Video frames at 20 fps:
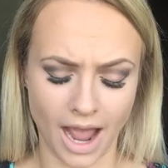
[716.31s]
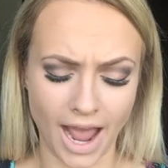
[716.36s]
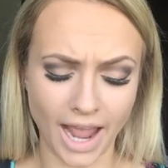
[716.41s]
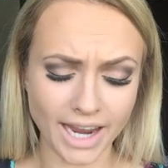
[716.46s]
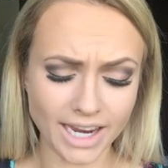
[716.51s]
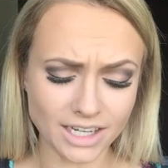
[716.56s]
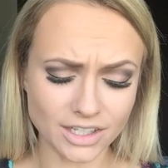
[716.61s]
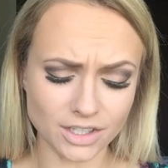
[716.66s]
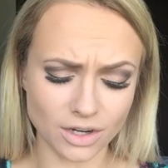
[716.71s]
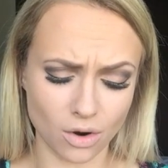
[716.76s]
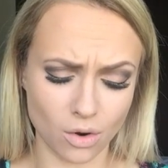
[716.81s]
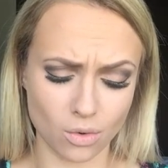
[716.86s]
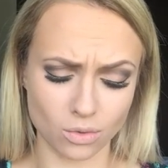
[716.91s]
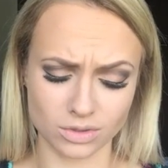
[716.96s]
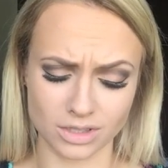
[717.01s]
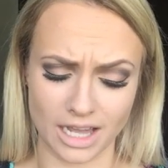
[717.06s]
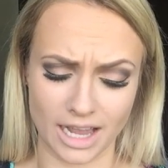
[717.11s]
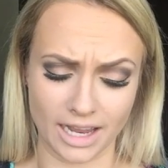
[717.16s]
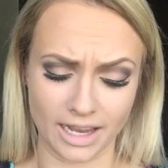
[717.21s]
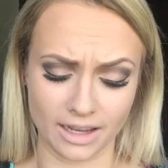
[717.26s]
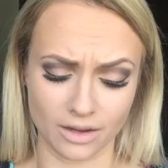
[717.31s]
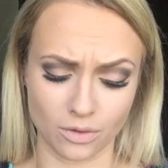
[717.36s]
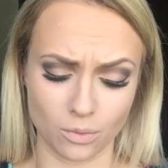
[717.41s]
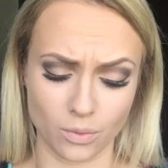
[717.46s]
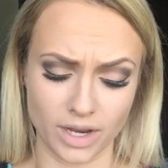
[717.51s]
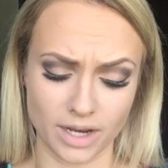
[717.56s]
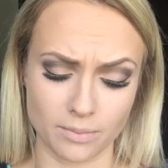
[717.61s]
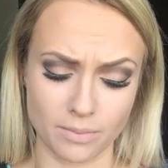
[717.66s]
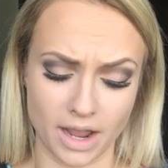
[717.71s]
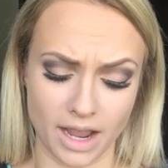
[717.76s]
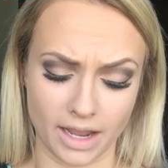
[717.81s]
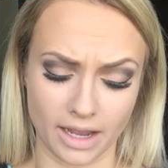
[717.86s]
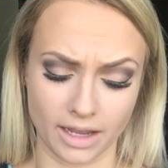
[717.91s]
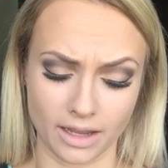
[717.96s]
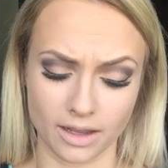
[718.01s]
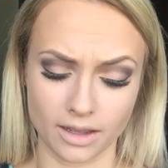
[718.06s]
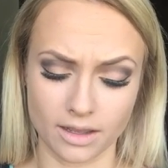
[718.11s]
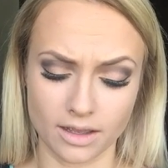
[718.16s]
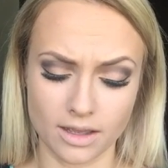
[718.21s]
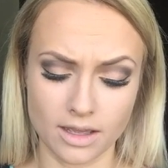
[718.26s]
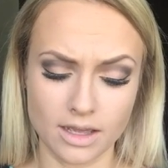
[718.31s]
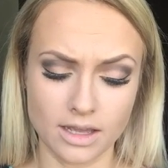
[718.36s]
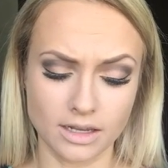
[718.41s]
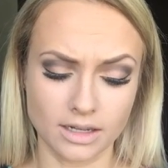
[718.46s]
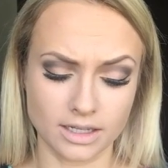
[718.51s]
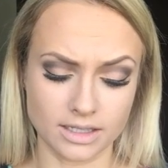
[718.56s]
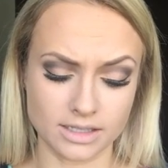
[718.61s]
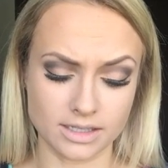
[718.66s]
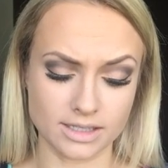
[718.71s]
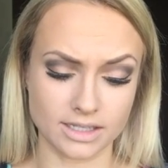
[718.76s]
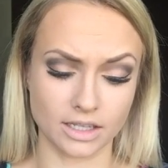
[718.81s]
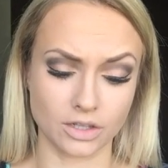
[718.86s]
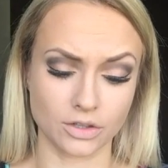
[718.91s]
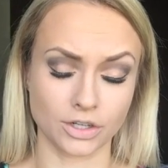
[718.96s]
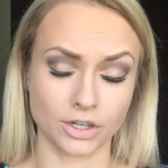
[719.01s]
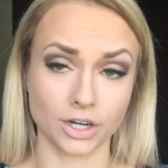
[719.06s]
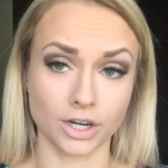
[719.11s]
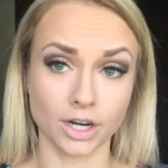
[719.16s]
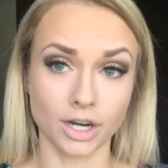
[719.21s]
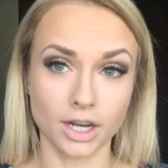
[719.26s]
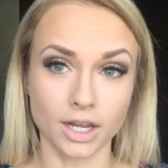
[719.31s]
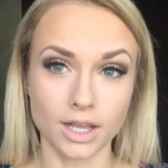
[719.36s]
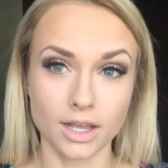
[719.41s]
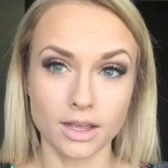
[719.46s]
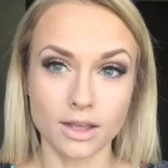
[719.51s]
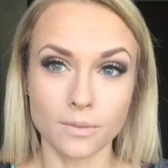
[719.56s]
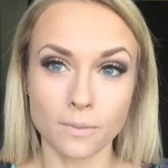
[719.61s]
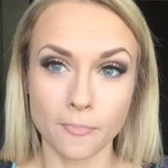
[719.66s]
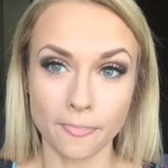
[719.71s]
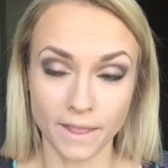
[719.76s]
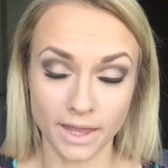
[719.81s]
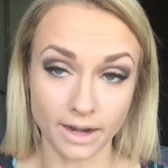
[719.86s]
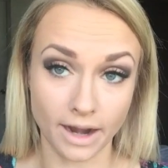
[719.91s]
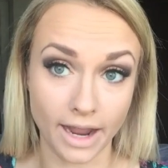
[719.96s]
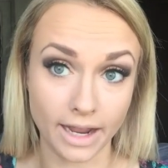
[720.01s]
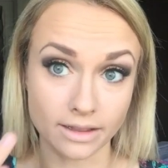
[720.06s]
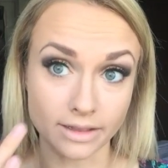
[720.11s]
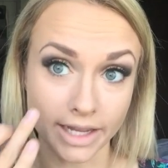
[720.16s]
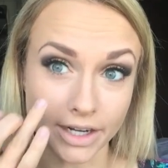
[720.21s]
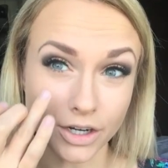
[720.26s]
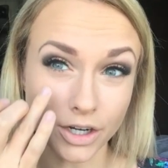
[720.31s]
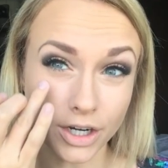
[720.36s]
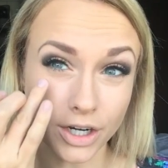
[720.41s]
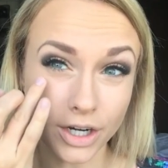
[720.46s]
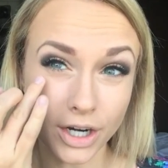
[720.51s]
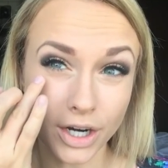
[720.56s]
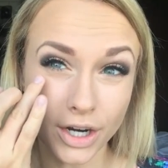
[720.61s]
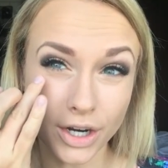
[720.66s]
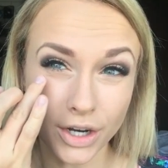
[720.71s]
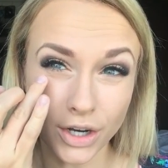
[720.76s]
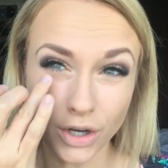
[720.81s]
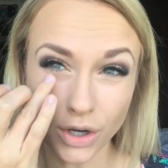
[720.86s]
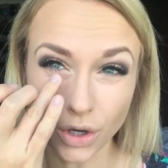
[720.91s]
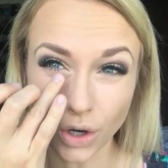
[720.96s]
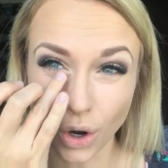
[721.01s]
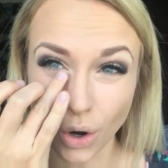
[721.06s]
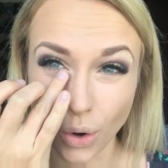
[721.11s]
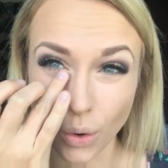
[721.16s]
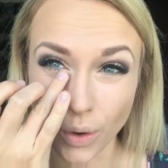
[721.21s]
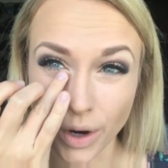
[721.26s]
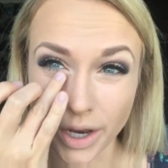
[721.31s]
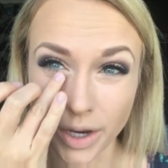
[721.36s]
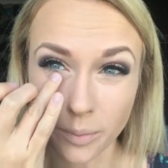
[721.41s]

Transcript: I don't like when my concealer and highlighter go